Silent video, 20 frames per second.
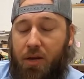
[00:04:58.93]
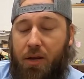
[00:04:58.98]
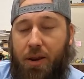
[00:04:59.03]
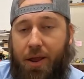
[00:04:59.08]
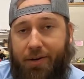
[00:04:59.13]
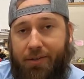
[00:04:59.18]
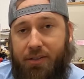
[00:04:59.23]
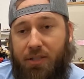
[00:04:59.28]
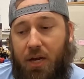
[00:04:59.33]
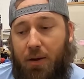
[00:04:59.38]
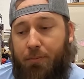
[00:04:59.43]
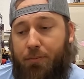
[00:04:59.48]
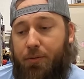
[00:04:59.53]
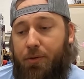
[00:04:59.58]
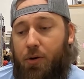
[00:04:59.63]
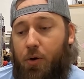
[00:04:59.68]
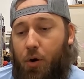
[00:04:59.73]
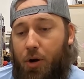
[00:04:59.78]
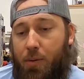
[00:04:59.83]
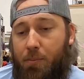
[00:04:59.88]
Next step
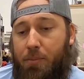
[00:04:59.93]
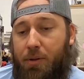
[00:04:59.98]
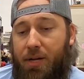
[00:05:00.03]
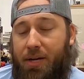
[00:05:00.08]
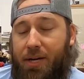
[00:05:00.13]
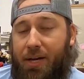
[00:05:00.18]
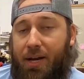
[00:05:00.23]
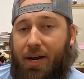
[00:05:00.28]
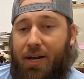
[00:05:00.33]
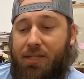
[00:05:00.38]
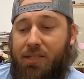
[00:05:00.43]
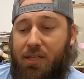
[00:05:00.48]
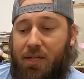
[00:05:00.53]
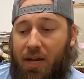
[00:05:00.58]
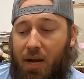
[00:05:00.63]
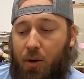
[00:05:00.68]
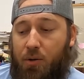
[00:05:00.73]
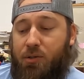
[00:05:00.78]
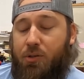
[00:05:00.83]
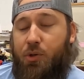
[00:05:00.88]
to Guardian plate, guys, to
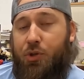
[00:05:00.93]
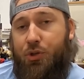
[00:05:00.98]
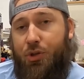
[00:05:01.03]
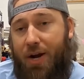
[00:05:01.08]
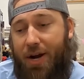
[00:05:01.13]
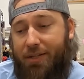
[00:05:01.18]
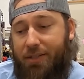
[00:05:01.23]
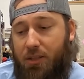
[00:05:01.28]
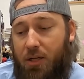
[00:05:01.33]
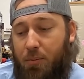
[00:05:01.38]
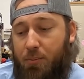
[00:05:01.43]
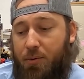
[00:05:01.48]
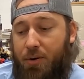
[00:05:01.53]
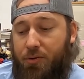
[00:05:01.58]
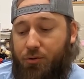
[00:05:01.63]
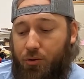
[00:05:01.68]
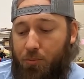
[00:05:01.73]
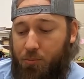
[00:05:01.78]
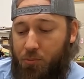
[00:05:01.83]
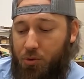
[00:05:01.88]
allow it to retract up, you
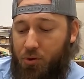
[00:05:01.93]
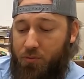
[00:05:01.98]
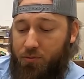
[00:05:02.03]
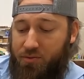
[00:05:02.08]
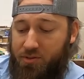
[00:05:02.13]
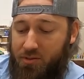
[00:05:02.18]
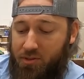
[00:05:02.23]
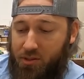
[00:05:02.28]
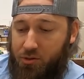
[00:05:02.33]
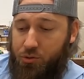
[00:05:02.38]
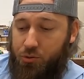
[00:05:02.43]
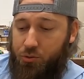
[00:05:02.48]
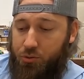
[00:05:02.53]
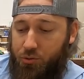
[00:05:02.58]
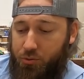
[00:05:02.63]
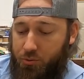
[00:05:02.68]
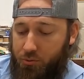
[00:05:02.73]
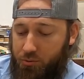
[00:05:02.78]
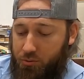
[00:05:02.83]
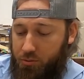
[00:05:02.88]
have to remove 6
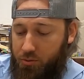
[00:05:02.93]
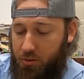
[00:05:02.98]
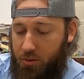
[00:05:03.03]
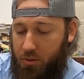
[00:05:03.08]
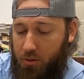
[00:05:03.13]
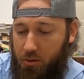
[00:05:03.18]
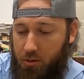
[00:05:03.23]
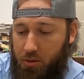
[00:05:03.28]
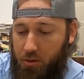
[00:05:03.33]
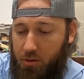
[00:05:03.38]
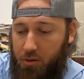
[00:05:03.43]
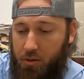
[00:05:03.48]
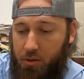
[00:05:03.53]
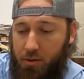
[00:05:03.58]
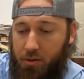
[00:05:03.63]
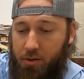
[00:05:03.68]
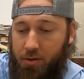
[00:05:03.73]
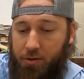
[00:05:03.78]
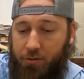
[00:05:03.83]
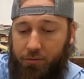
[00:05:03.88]
screws
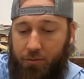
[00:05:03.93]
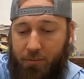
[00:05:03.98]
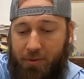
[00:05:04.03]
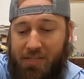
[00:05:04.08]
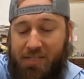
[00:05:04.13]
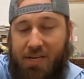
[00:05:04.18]
from